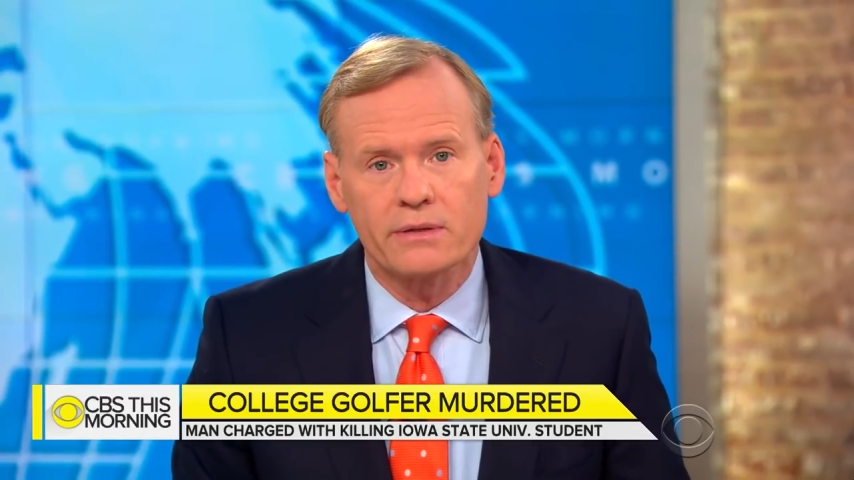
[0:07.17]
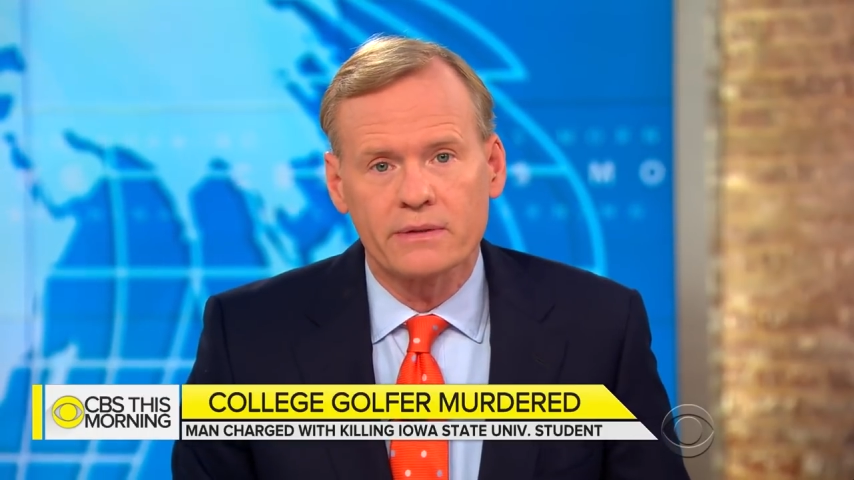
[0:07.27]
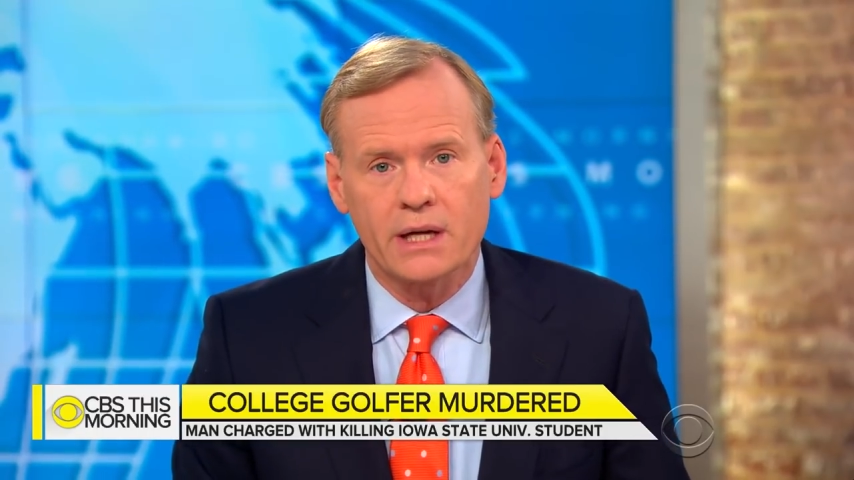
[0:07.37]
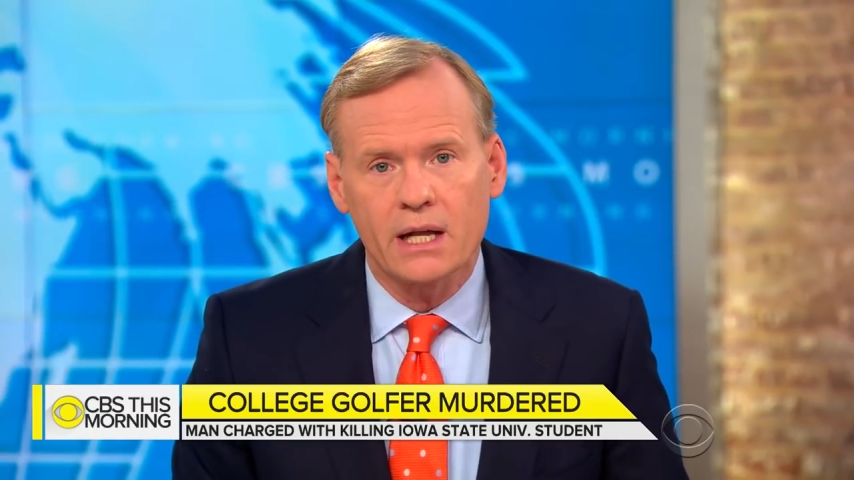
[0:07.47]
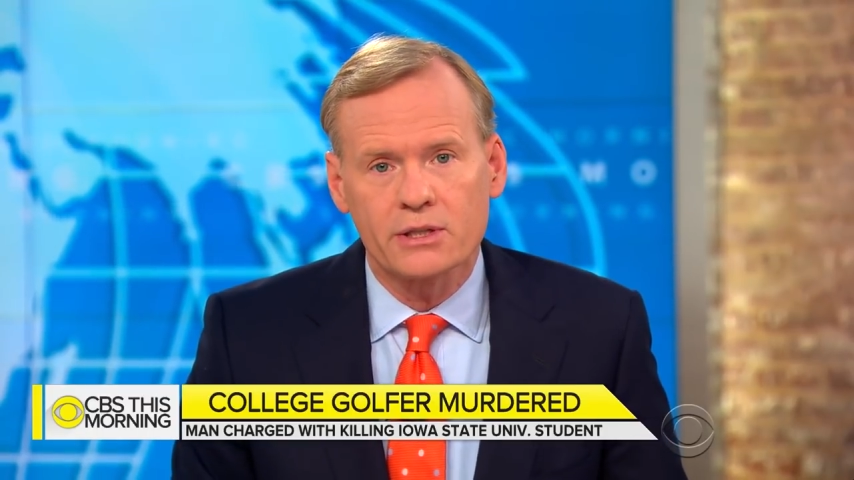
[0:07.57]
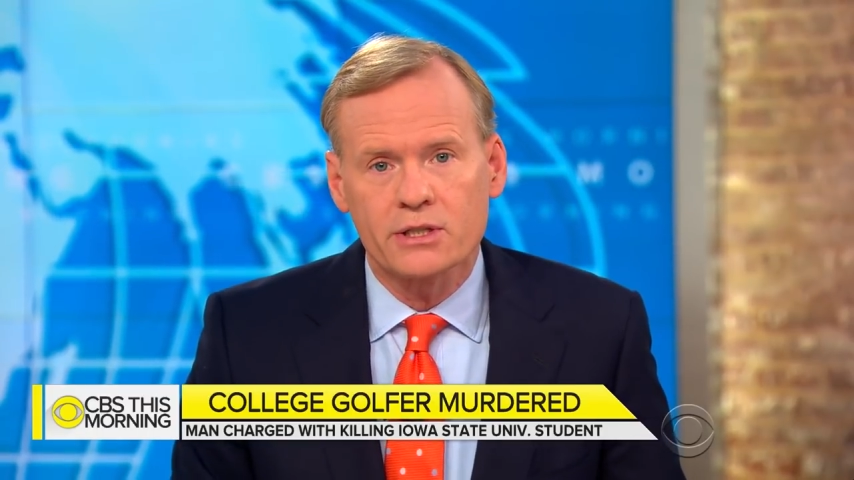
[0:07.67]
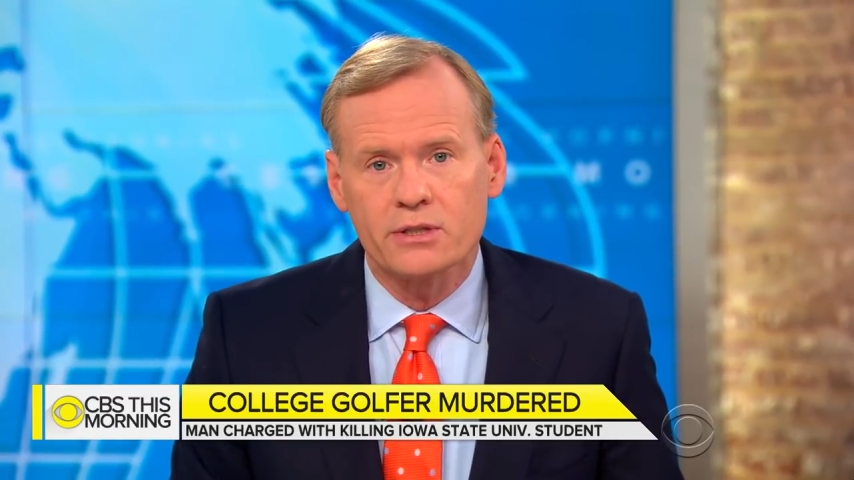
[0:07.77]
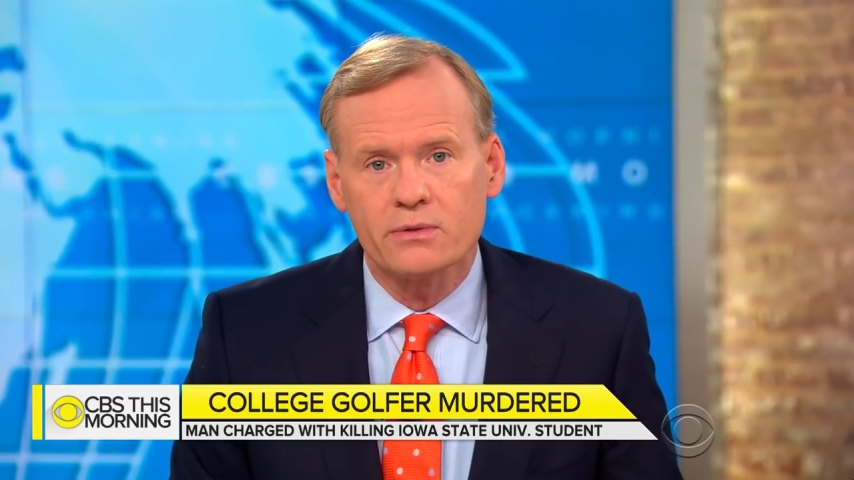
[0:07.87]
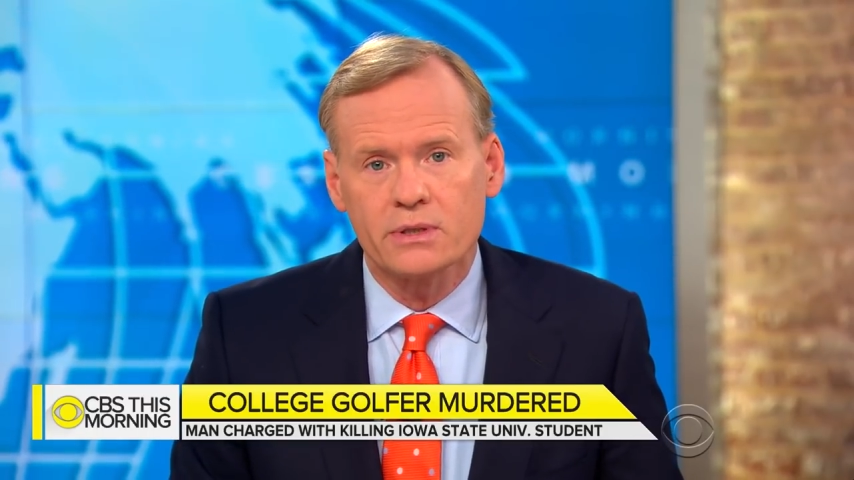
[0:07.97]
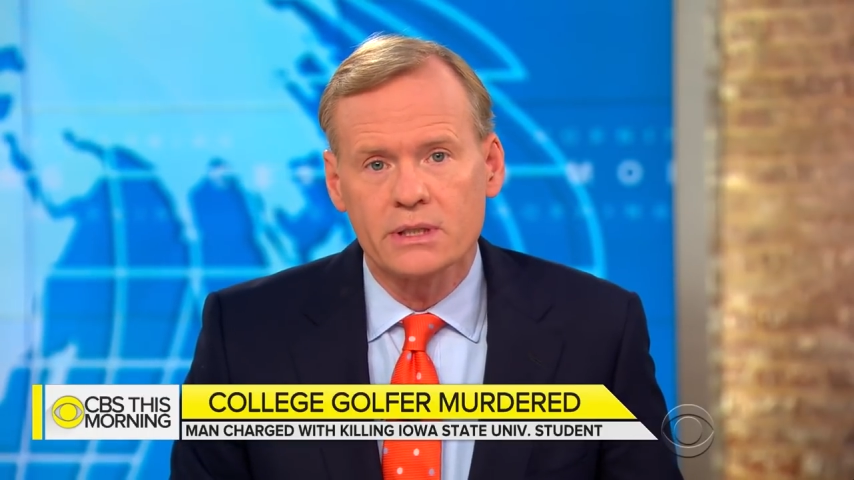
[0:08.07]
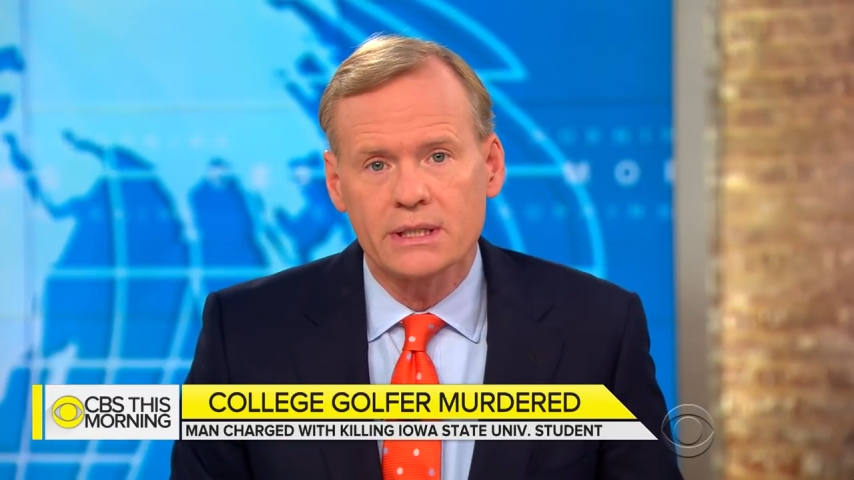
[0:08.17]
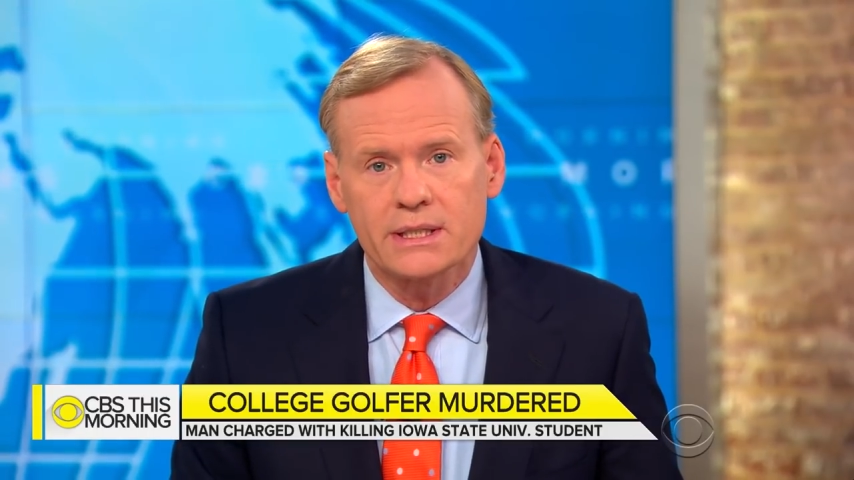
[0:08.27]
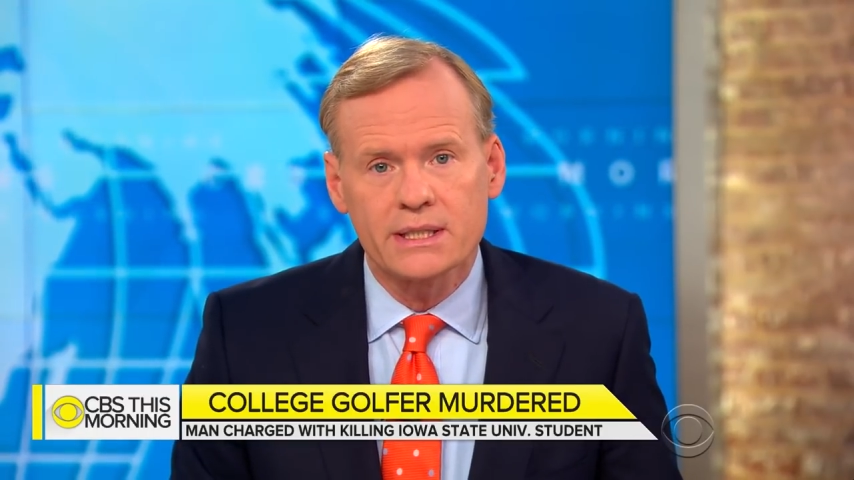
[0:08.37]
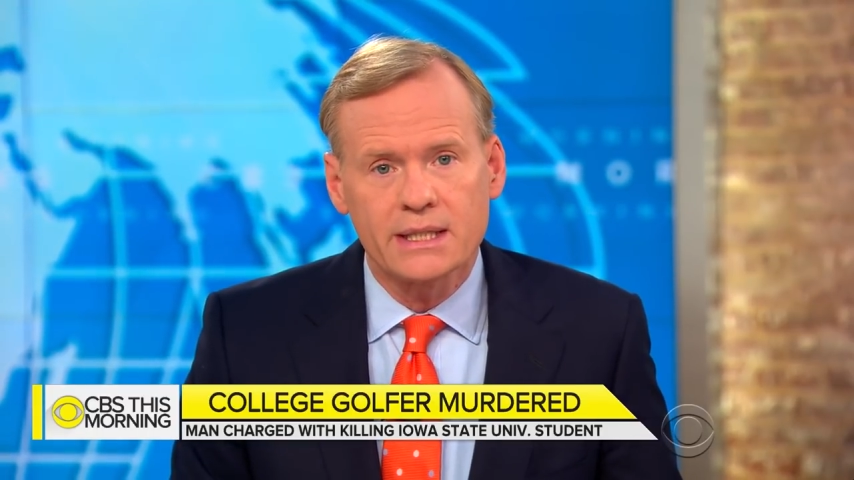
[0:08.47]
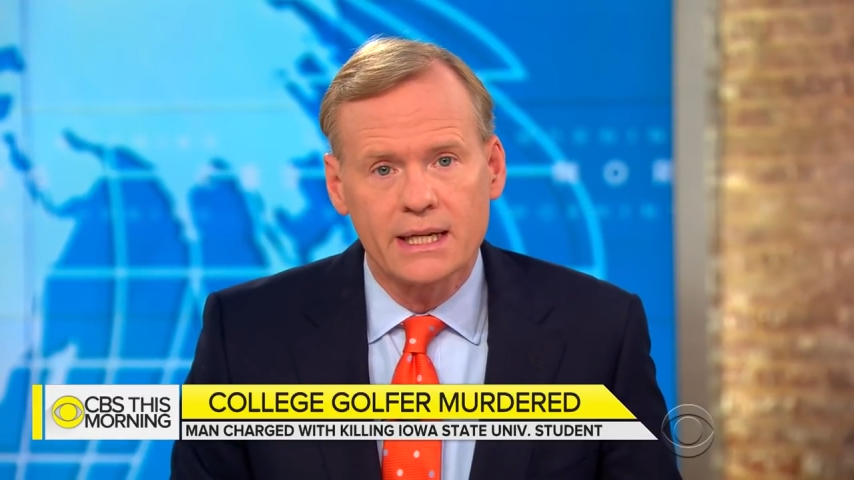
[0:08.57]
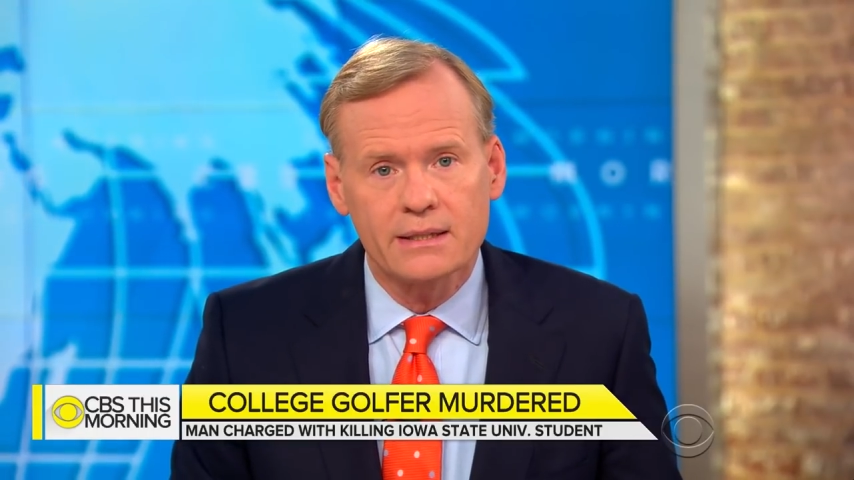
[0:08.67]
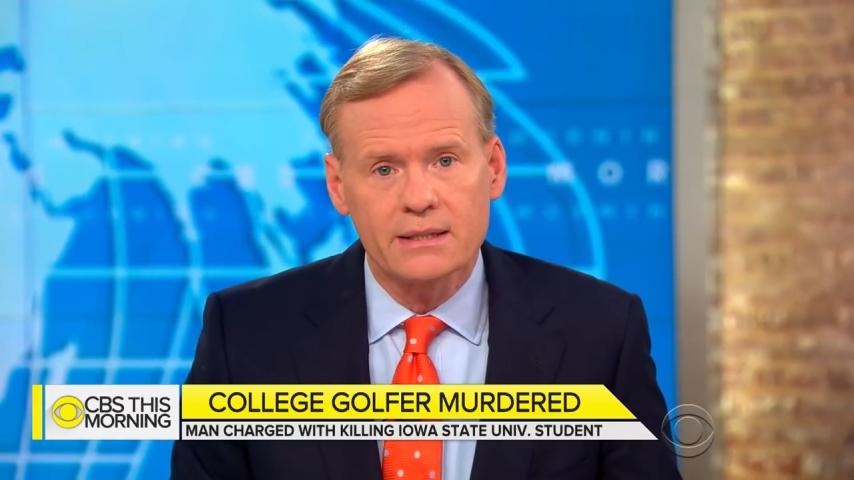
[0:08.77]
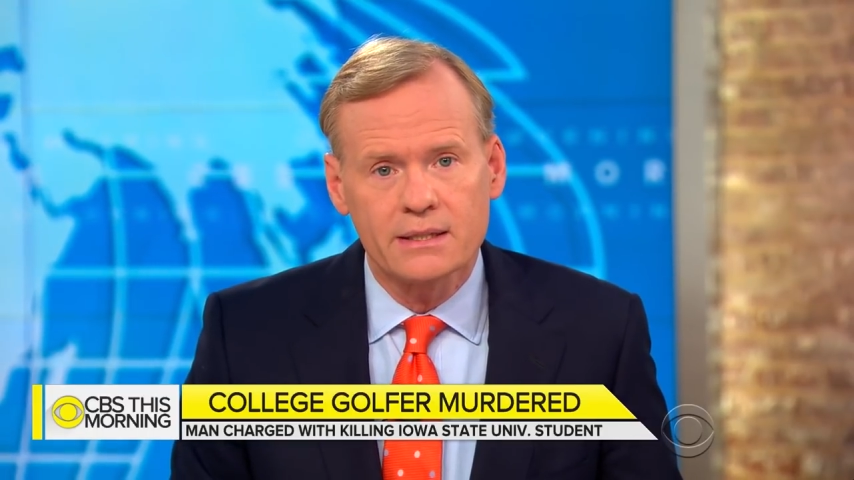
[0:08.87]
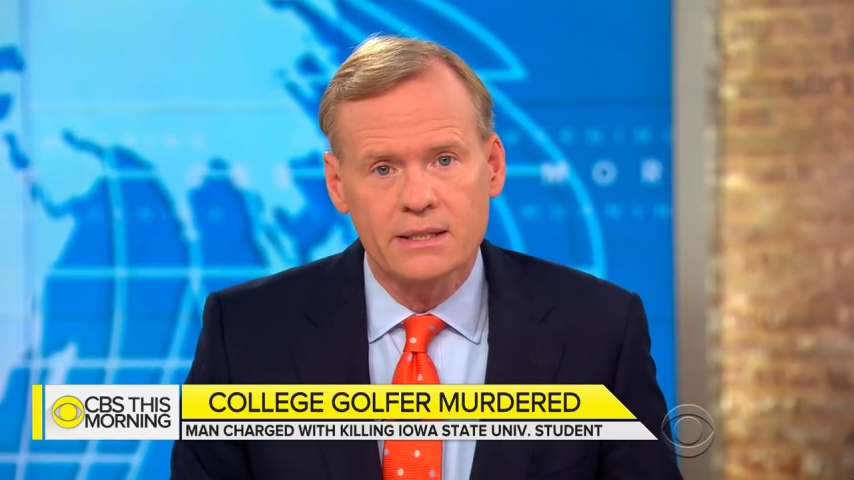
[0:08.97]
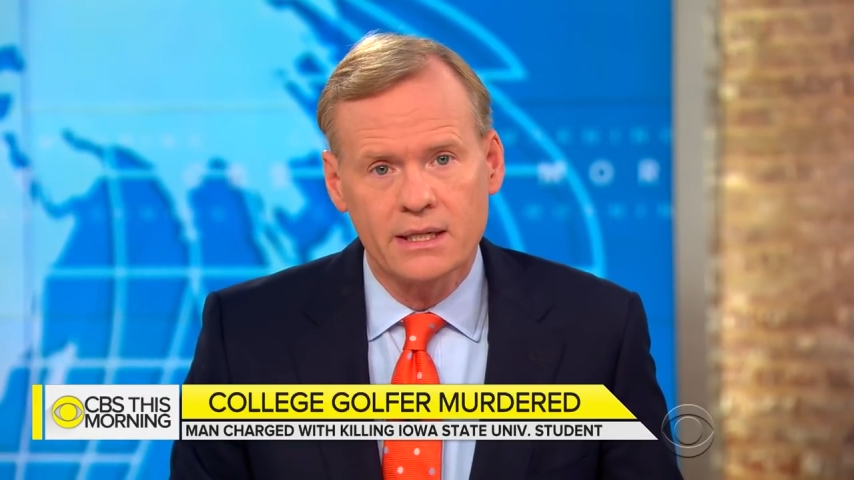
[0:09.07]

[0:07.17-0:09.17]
of a college student in the state this